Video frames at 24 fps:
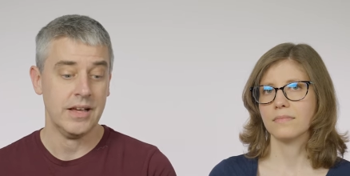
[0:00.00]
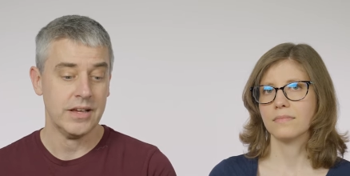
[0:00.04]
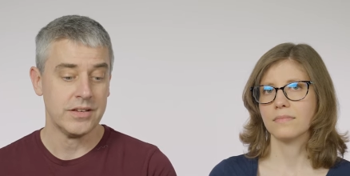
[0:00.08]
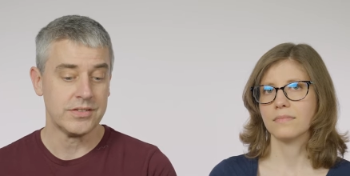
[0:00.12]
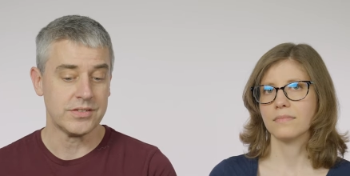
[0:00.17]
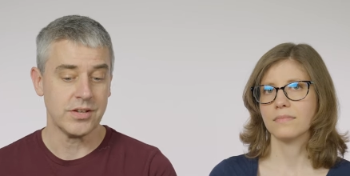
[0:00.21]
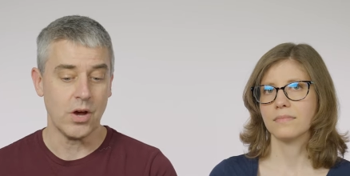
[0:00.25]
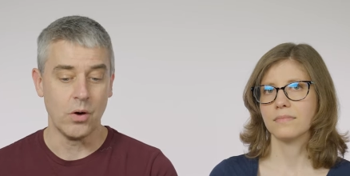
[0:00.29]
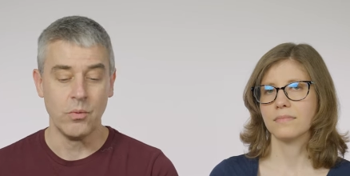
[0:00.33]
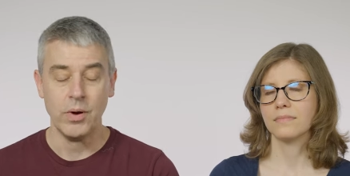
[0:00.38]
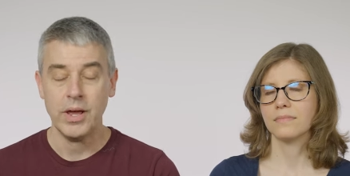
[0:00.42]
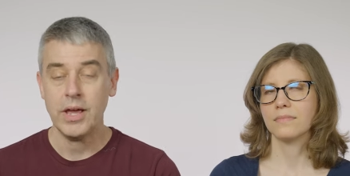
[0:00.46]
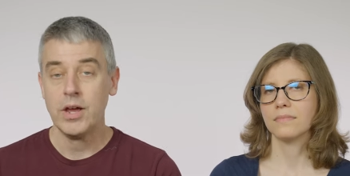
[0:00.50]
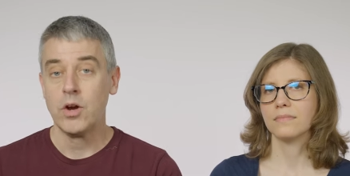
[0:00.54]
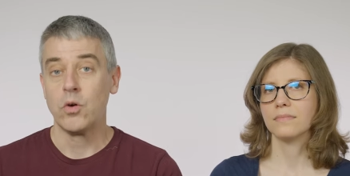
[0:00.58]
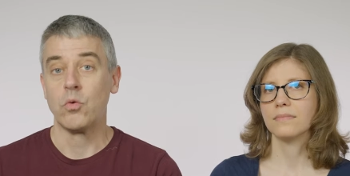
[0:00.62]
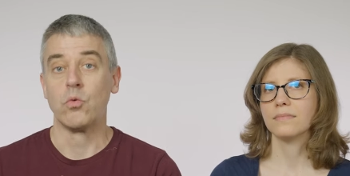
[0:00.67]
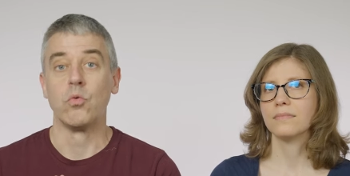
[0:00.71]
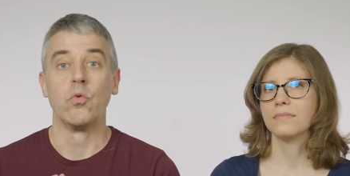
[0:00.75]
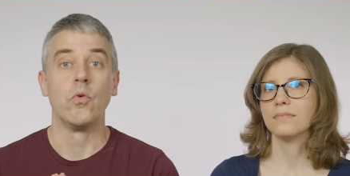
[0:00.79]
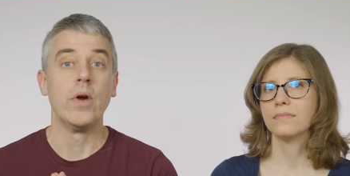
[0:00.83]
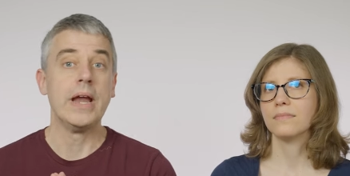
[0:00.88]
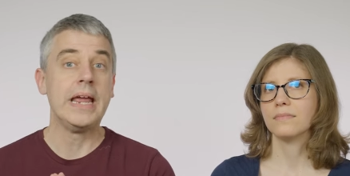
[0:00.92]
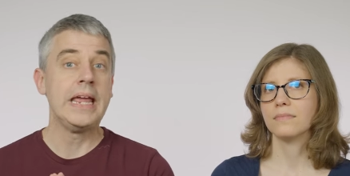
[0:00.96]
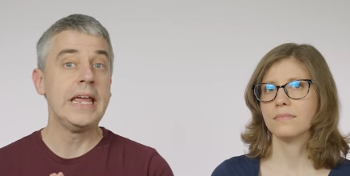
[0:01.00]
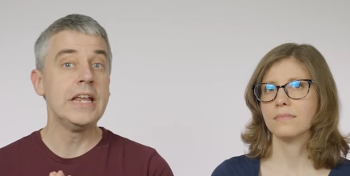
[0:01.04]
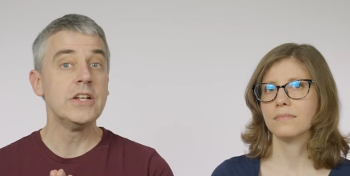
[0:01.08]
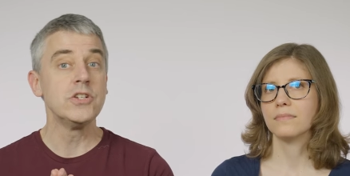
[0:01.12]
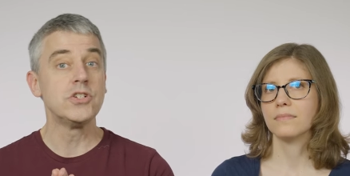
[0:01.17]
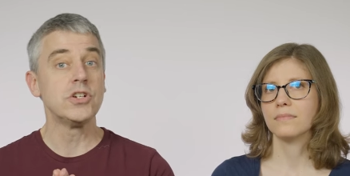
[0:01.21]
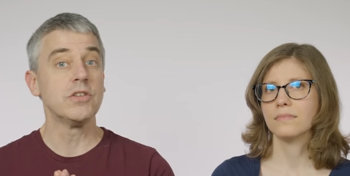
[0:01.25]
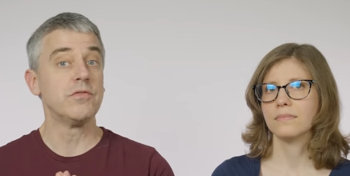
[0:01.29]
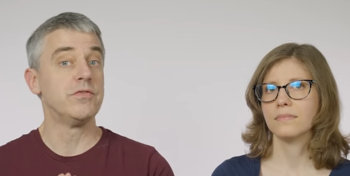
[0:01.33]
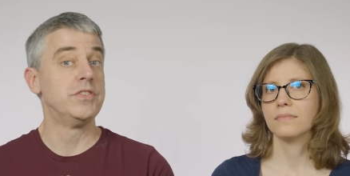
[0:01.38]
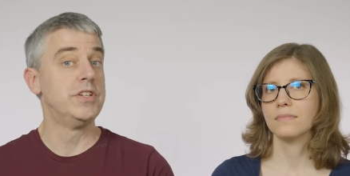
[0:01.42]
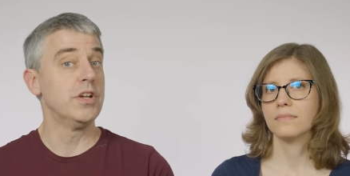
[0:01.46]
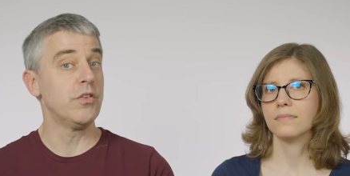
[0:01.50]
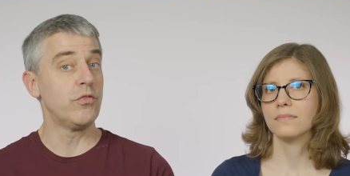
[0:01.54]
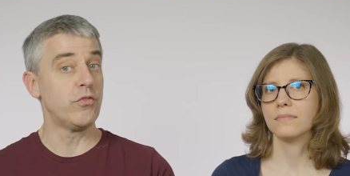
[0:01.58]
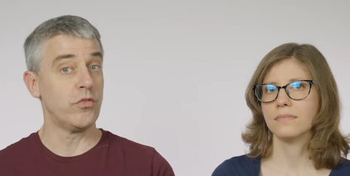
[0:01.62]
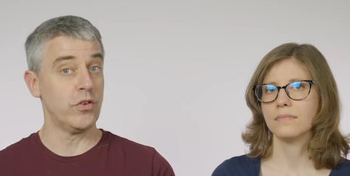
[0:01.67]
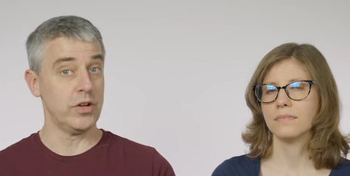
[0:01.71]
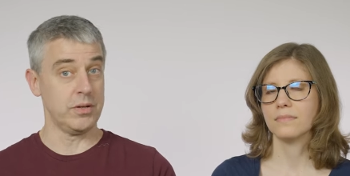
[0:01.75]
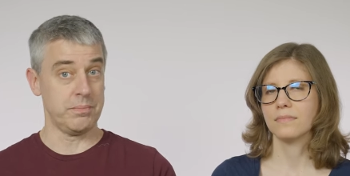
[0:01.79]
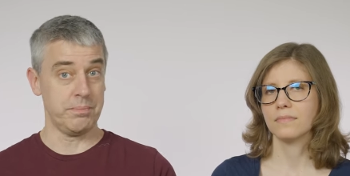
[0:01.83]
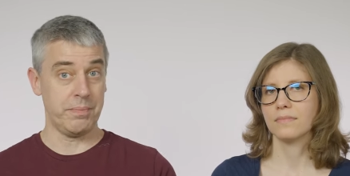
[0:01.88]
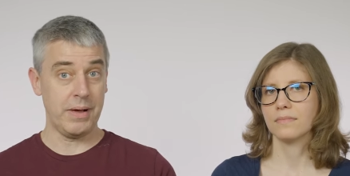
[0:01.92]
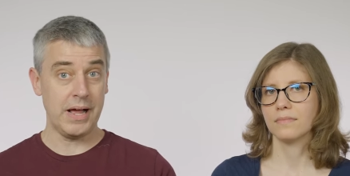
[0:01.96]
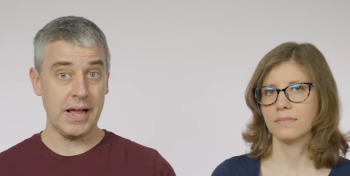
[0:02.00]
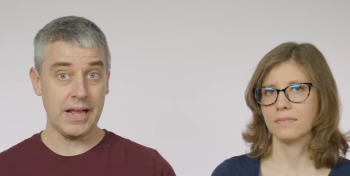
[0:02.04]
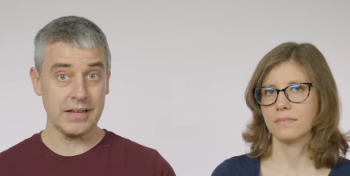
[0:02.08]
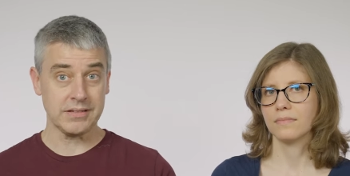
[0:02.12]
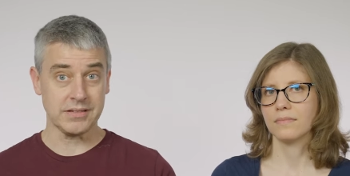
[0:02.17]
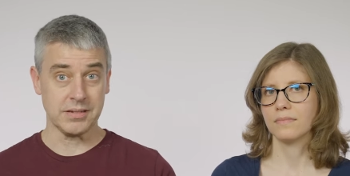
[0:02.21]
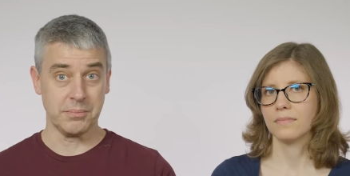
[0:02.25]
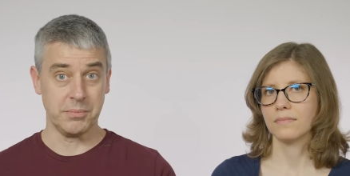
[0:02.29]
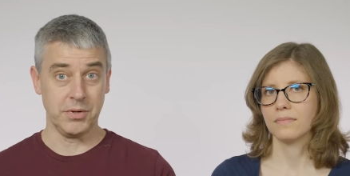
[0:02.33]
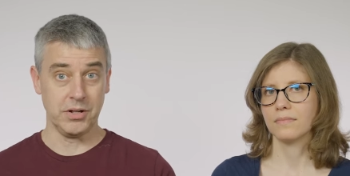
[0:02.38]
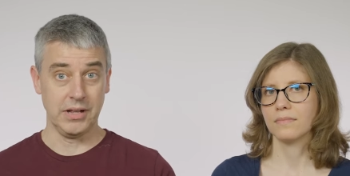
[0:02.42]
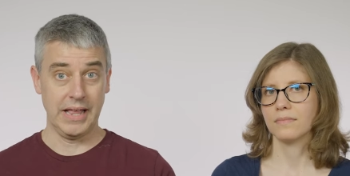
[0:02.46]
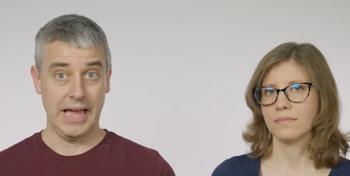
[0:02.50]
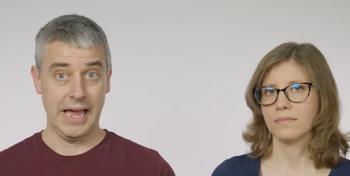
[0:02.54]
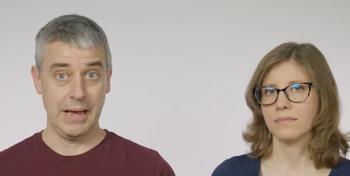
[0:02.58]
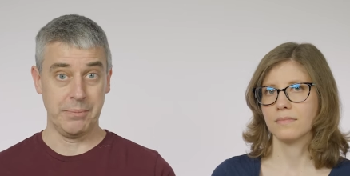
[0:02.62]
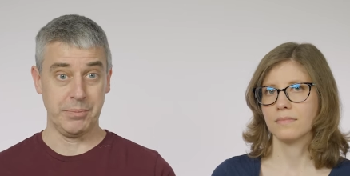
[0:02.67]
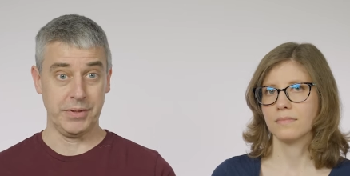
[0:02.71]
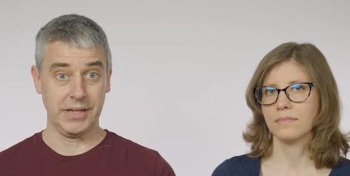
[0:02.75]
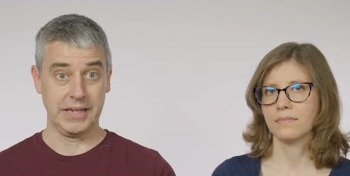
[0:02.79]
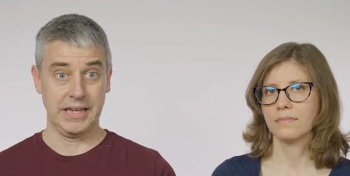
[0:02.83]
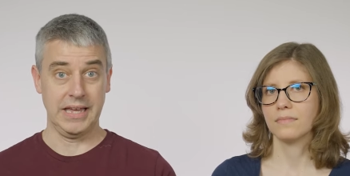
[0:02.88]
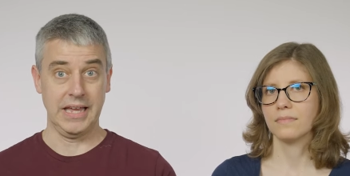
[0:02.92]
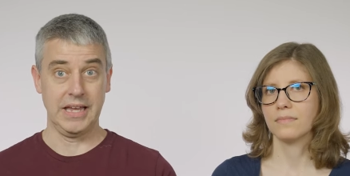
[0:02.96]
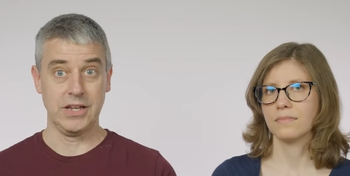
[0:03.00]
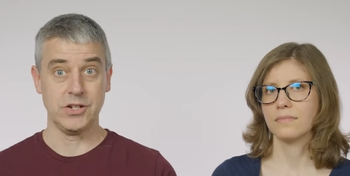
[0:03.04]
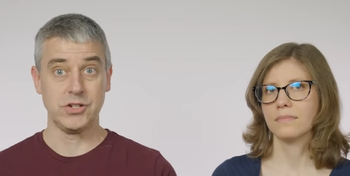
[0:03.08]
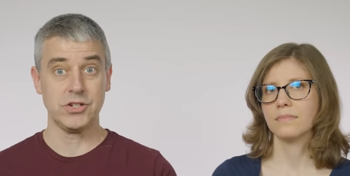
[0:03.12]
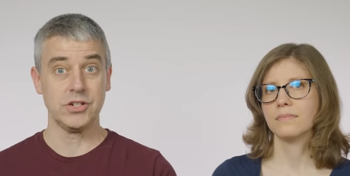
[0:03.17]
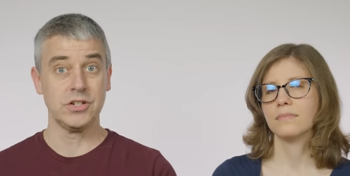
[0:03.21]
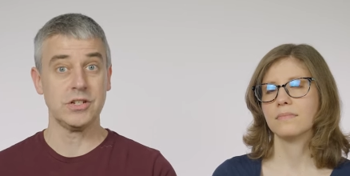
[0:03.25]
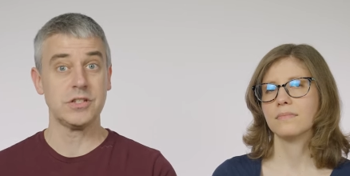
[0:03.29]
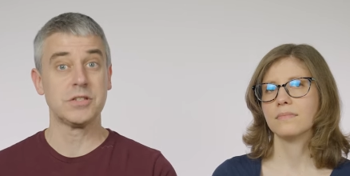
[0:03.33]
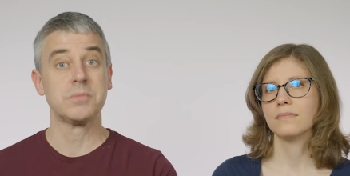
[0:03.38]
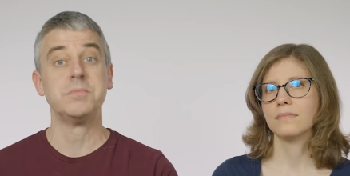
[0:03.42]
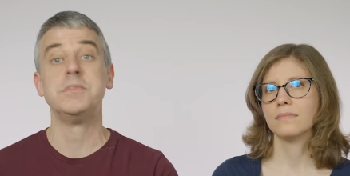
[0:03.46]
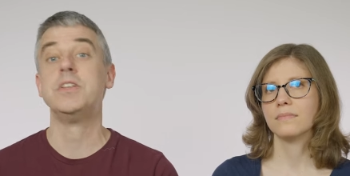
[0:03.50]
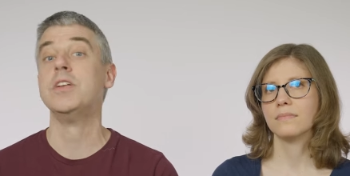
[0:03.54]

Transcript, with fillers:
Speaker 1: So range of different possible applications,